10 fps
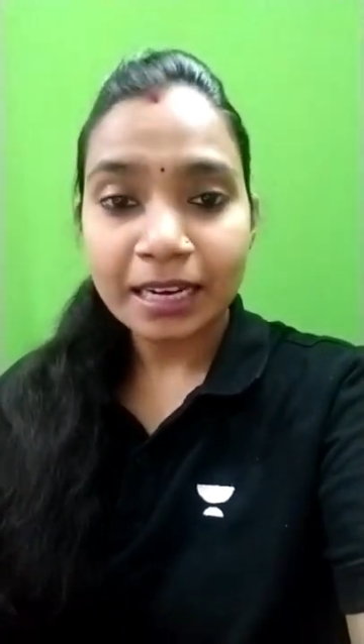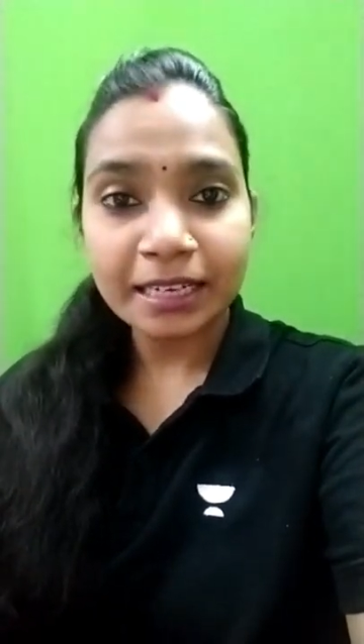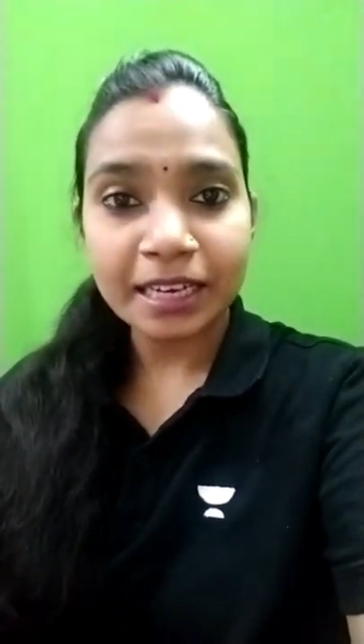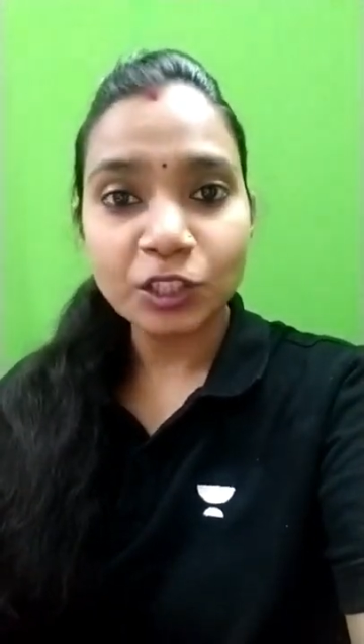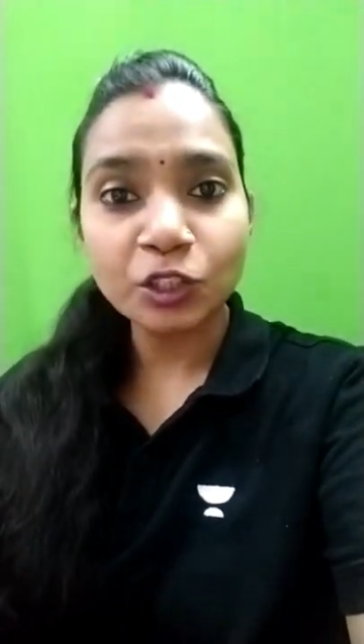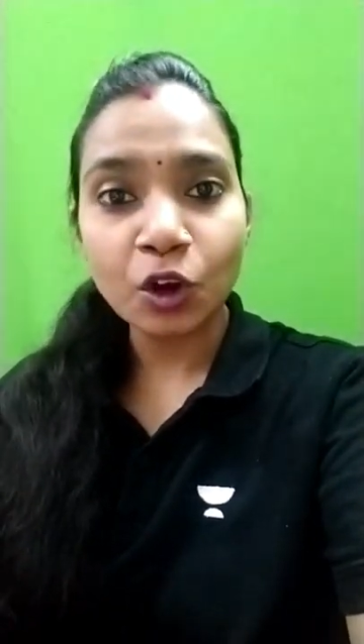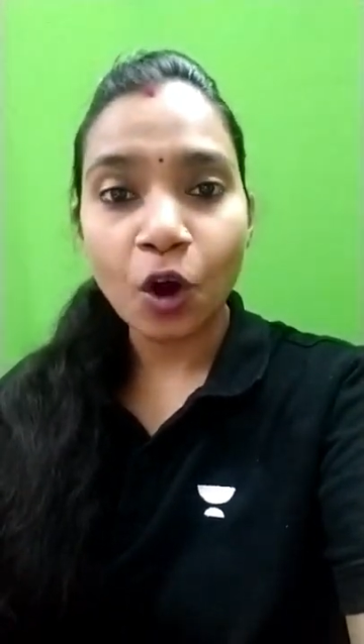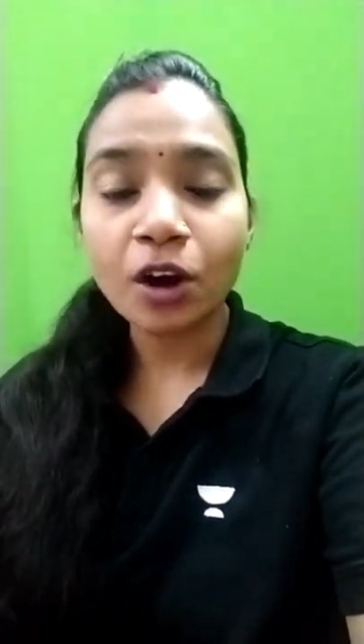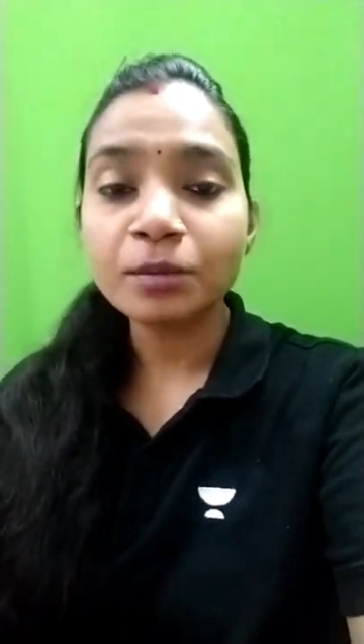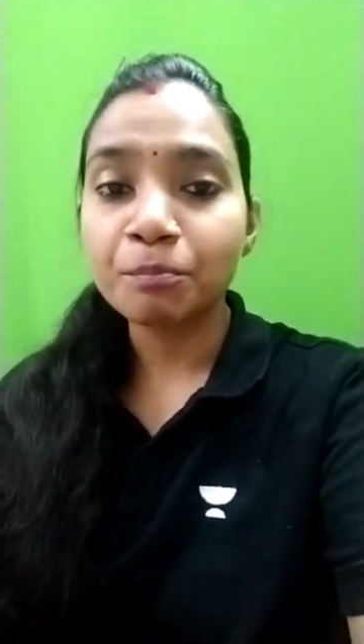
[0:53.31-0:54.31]
He does
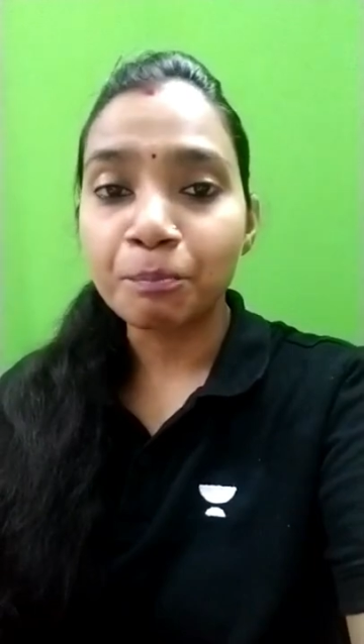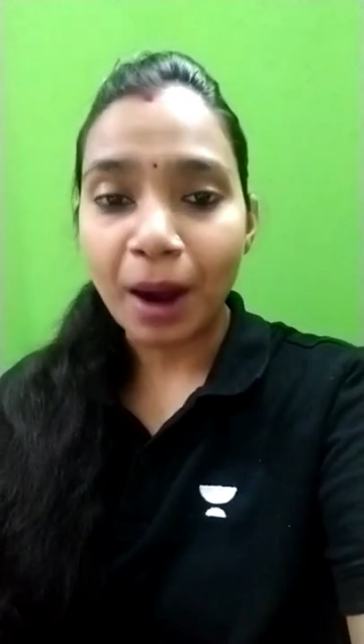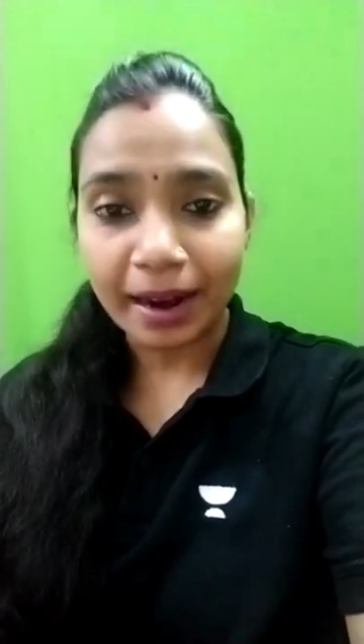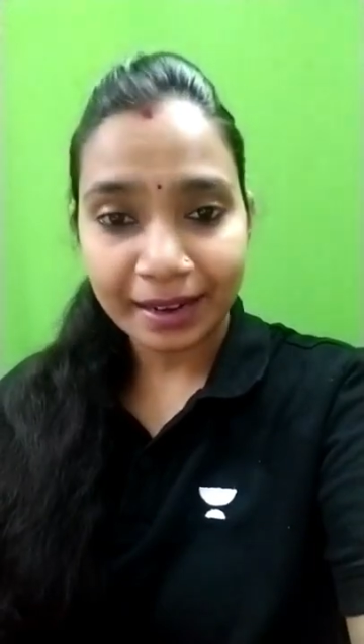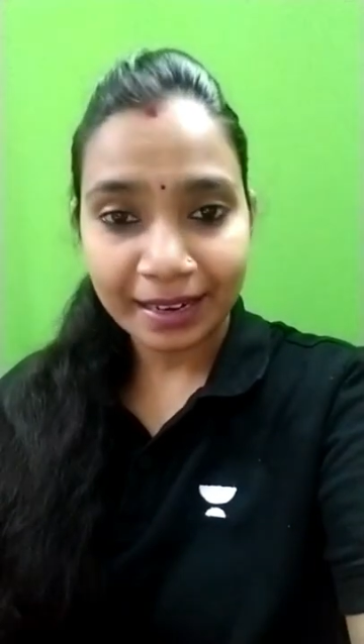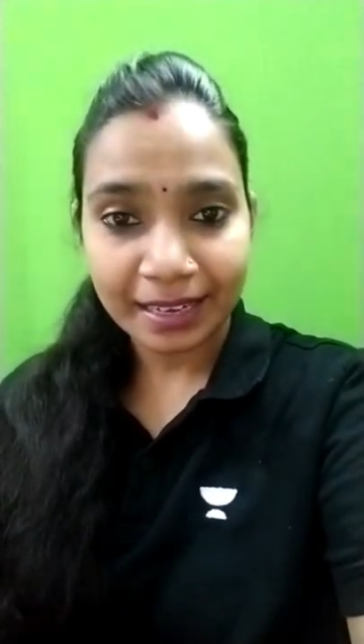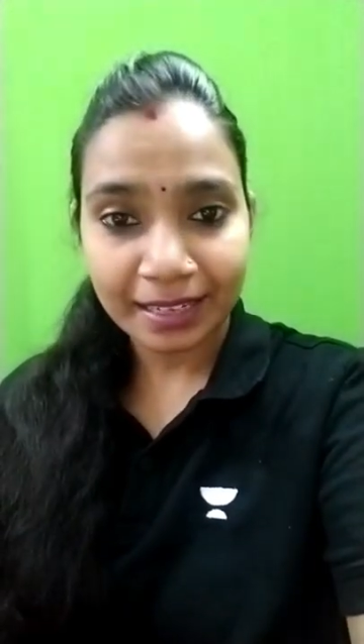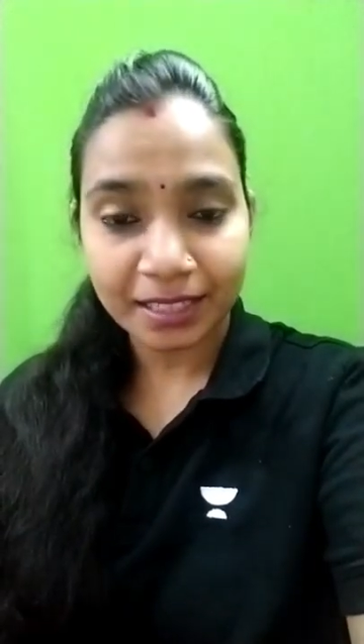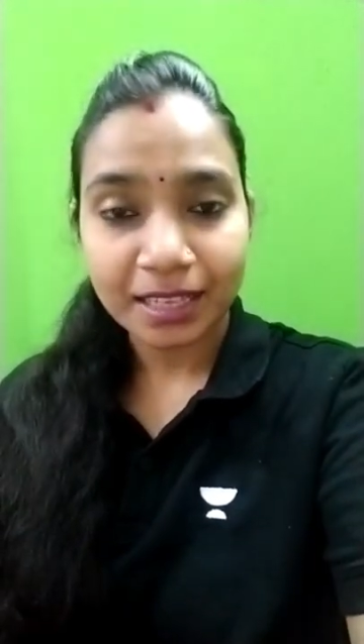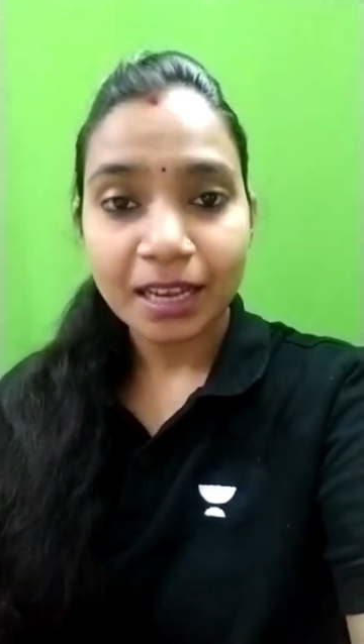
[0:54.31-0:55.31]
not bind
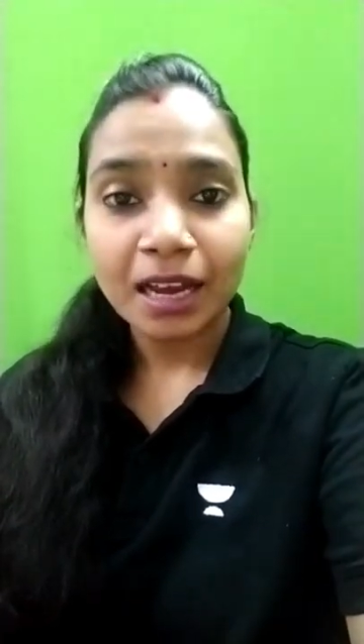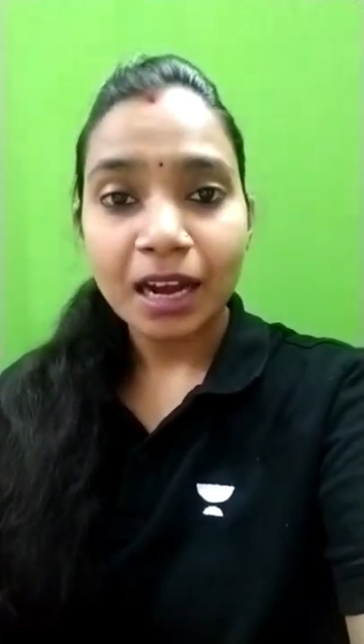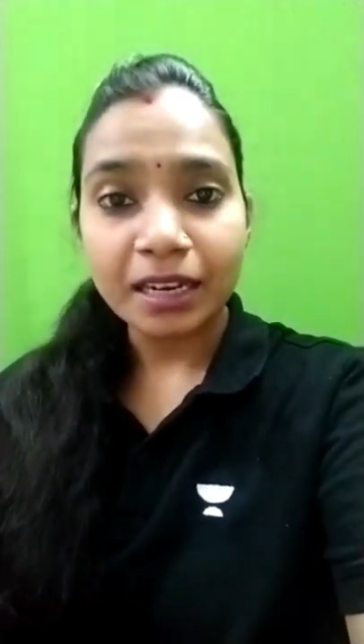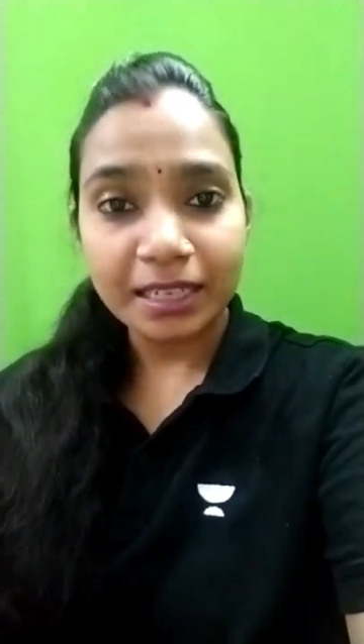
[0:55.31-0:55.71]
his